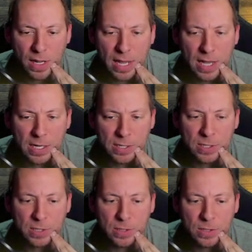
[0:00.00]

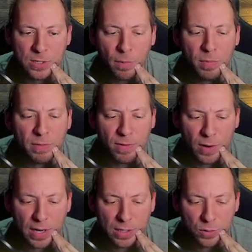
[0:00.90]
is something
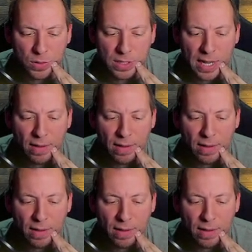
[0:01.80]
very interesting.